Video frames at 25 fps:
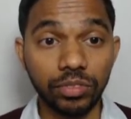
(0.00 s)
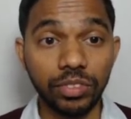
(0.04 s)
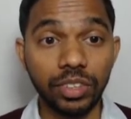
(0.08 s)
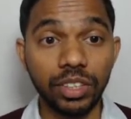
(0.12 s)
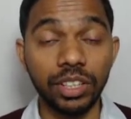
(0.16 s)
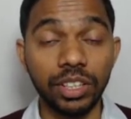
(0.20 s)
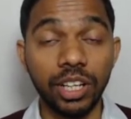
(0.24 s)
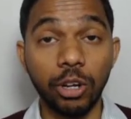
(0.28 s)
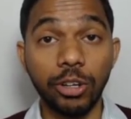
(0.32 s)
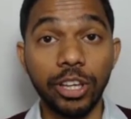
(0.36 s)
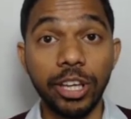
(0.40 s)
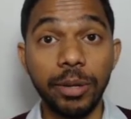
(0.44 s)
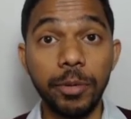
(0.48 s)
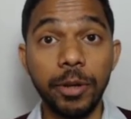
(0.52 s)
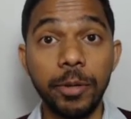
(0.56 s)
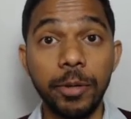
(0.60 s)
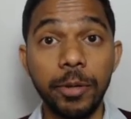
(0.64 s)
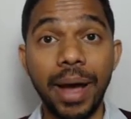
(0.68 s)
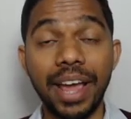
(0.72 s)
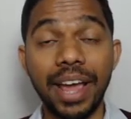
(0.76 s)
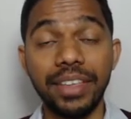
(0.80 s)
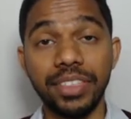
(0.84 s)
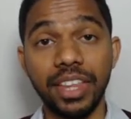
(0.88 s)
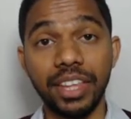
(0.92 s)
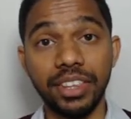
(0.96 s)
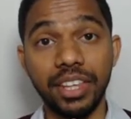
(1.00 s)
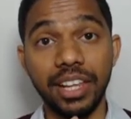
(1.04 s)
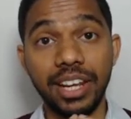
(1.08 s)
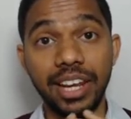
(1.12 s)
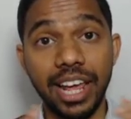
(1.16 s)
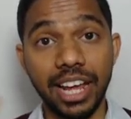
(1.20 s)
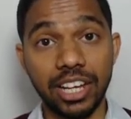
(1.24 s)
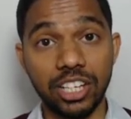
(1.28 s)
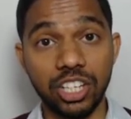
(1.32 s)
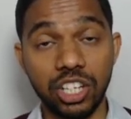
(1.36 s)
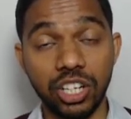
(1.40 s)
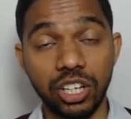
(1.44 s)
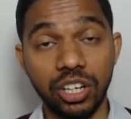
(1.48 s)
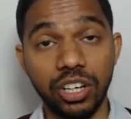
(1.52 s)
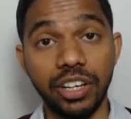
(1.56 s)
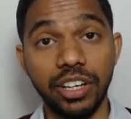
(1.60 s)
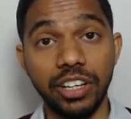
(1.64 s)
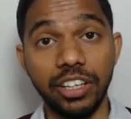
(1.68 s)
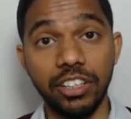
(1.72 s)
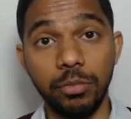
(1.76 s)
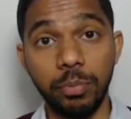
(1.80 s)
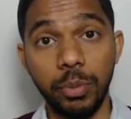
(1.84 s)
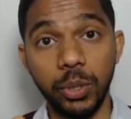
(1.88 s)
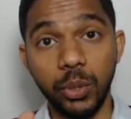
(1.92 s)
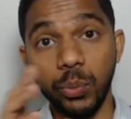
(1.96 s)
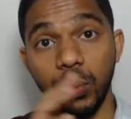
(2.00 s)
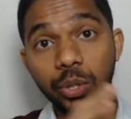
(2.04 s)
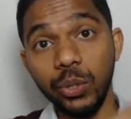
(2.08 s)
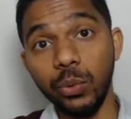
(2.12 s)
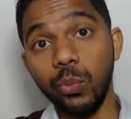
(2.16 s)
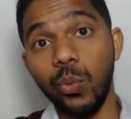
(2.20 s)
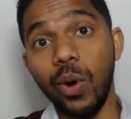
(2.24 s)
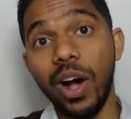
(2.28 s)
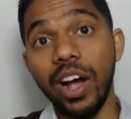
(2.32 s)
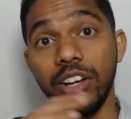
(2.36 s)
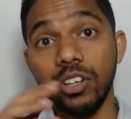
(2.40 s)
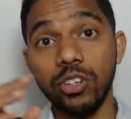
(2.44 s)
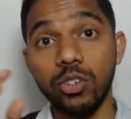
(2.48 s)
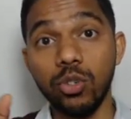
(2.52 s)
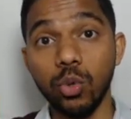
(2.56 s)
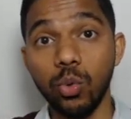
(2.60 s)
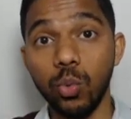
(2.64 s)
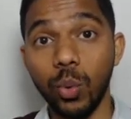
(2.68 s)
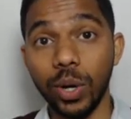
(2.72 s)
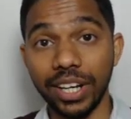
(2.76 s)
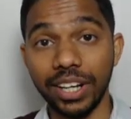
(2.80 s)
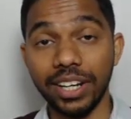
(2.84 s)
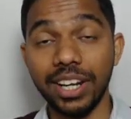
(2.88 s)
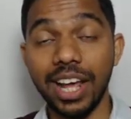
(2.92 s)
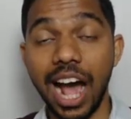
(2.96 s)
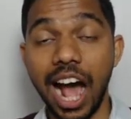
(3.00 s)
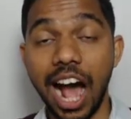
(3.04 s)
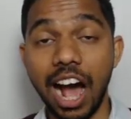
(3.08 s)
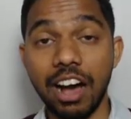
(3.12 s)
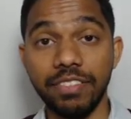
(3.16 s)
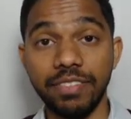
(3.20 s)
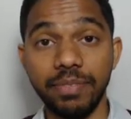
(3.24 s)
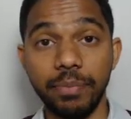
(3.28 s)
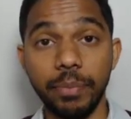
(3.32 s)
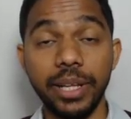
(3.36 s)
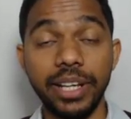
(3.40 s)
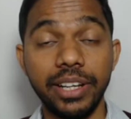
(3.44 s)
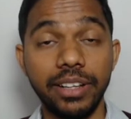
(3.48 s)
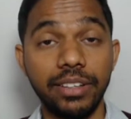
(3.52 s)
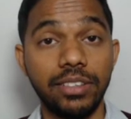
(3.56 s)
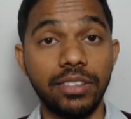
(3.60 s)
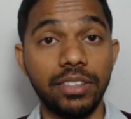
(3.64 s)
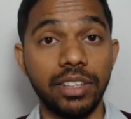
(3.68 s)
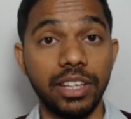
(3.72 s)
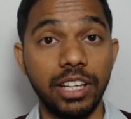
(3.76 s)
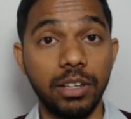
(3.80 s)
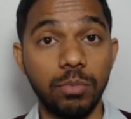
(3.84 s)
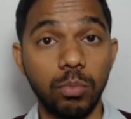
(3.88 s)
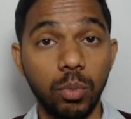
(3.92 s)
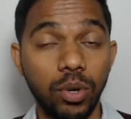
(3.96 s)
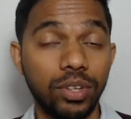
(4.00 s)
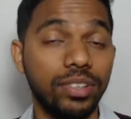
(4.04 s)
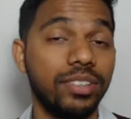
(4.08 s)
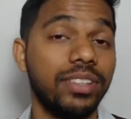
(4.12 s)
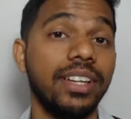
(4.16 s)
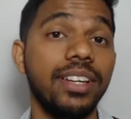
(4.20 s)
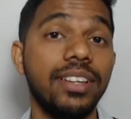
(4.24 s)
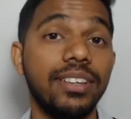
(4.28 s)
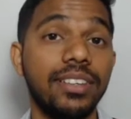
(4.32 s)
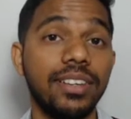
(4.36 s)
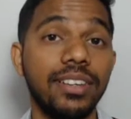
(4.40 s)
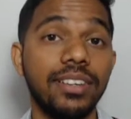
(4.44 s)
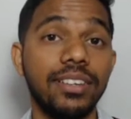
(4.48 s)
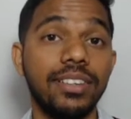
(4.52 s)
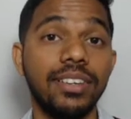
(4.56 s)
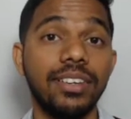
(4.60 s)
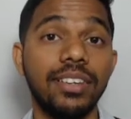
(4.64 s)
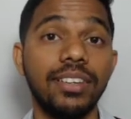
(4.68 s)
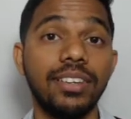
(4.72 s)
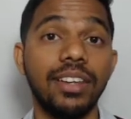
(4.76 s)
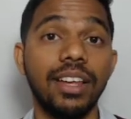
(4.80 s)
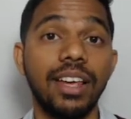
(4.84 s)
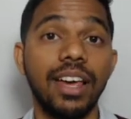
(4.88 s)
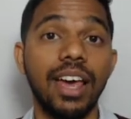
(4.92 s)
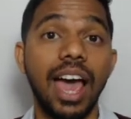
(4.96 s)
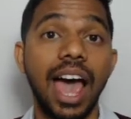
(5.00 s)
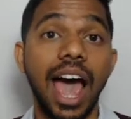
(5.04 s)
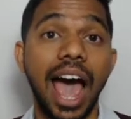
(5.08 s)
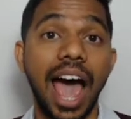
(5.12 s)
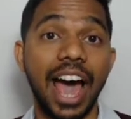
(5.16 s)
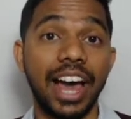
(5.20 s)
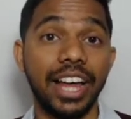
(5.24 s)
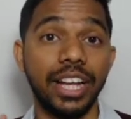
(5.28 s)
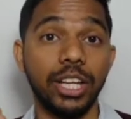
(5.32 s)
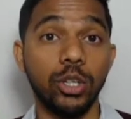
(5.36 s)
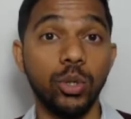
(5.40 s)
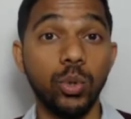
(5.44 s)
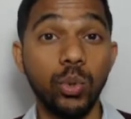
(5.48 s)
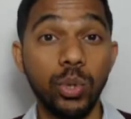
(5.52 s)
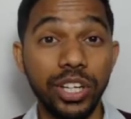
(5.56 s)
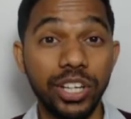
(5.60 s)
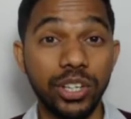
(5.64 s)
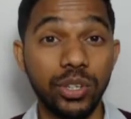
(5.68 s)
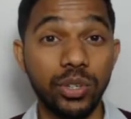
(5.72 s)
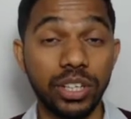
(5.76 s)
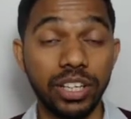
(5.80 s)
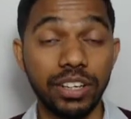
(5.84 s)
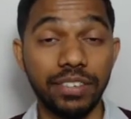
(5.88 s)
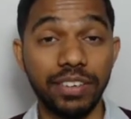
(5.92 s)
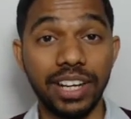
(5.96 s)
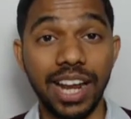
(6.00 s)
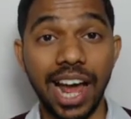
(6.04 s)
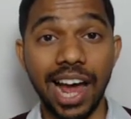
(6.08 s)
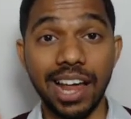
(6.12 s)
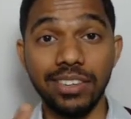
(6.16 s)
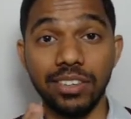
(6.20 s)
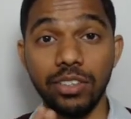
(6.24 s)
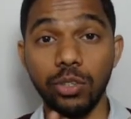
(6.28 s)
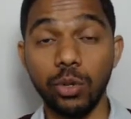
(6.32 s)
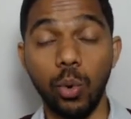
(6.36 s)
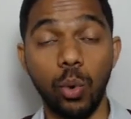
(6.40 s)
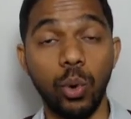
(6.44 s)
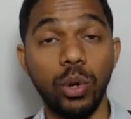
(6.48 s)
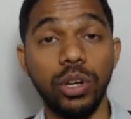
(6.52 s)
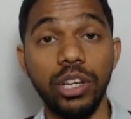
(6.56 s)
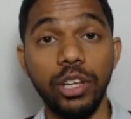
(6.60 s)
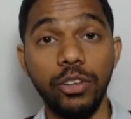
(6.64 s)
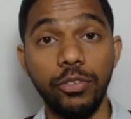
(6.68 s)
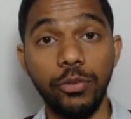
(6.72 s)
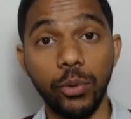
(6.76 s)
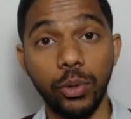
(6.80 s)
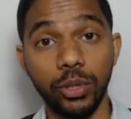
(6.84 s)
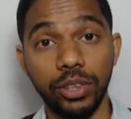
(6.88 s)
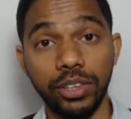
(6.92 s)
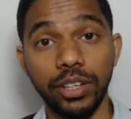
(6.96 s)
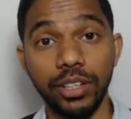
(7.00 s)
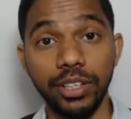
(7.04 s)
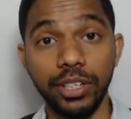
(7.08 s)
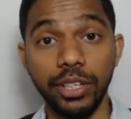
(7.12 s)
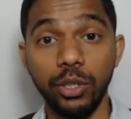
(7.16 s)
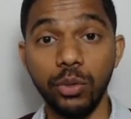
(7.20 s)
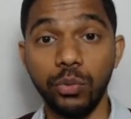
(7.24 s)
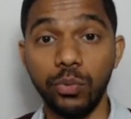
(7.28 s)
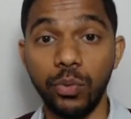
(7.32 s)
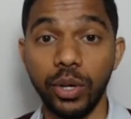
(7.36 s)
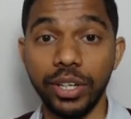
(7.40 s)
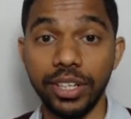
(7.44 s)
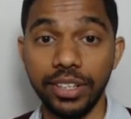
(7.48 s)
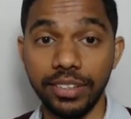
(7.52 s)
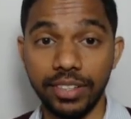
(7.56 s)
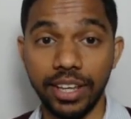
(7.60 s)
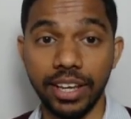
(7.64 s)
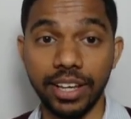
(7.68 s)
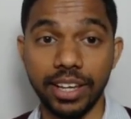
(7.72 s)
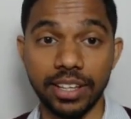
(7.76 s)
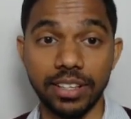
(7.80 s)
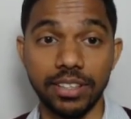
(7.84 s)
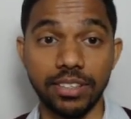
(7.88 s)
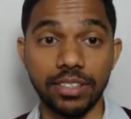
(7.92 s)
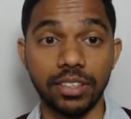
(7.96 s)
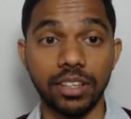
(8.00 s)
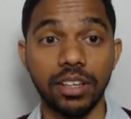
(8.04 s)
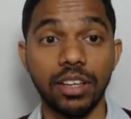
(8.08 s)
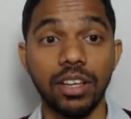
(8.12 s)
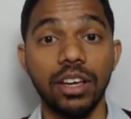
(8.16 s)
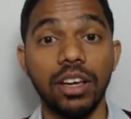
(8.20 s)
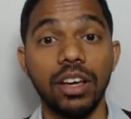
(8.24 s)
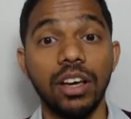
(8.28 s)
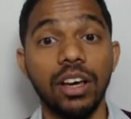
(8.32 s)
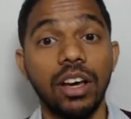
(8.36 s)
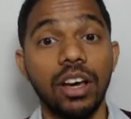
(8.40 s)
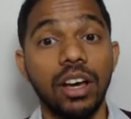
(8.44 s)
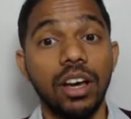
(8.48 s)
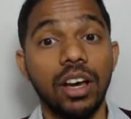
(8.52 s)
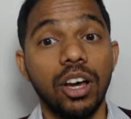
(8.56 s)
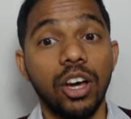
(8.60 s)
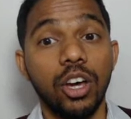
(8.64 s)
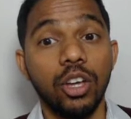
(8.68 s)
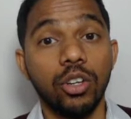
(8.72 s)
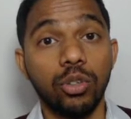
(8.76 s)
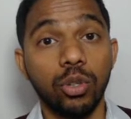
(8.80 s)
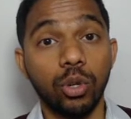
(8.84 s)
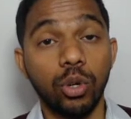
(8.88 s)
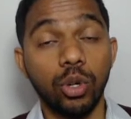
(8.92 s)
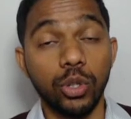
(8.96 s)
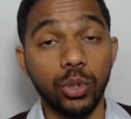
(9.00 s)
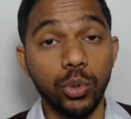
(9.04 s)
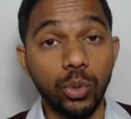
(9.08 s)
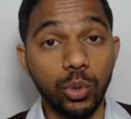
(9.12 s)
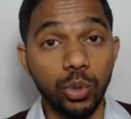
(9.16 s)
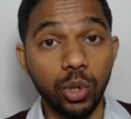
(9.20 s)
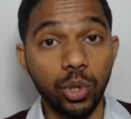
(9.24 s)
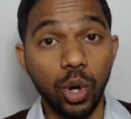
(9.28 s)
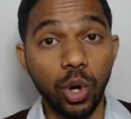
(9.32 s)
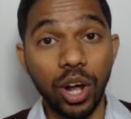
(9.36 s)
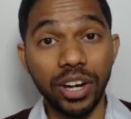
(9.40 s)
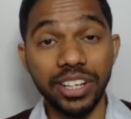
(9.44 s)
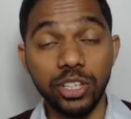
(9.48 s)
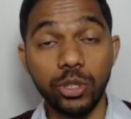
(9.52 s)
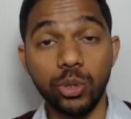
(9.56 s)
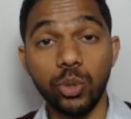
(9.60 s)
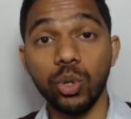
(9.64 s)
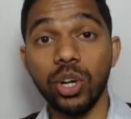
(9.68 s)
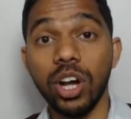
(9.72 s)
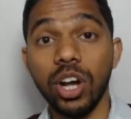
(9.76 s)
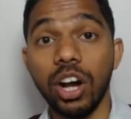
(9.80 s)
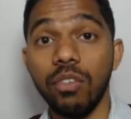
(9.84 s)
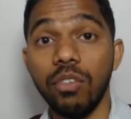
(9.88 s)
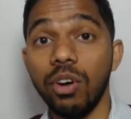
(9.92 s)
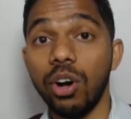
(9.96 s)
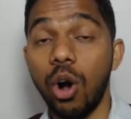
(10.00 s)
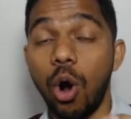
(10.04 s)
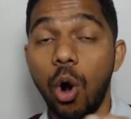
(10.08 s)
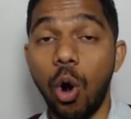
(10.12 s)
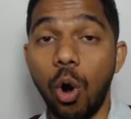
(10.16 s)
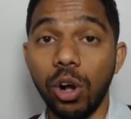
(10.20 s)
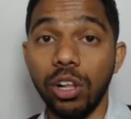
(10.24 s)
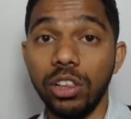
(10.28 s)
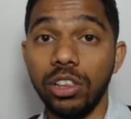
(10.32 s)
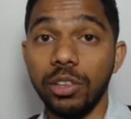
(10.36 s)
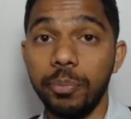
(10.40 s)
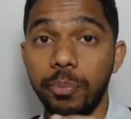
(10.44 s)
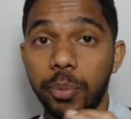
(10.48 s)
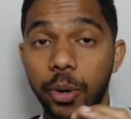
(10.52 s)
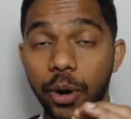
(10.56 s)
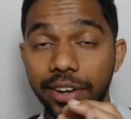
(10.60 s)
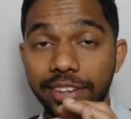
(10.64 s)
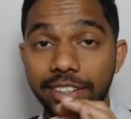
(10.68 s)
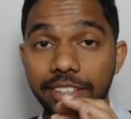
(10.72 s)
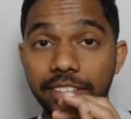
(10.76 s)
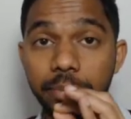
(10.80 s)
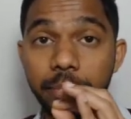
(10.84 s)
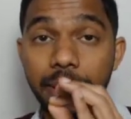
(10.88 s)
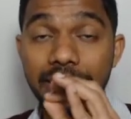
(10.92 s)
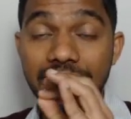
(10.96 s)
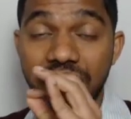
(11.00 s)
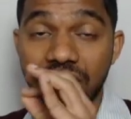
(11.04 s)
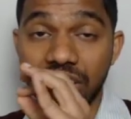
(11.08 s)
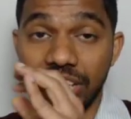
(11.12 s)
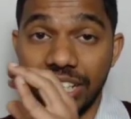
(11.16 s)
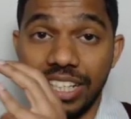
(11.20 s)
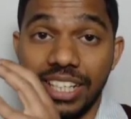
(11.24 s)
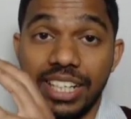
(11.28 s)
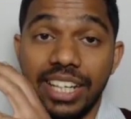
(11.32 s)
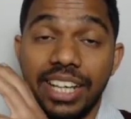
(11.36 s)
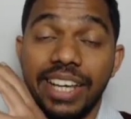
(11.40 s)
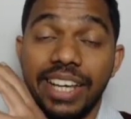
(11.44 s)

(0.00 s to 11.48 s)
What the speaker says: Now keep in mind that the lecture is between 1 to 1.5 minutes in most instances, and you need to give an answer only for 30 to 40 seconds. So you do not need to cover all the points mentioned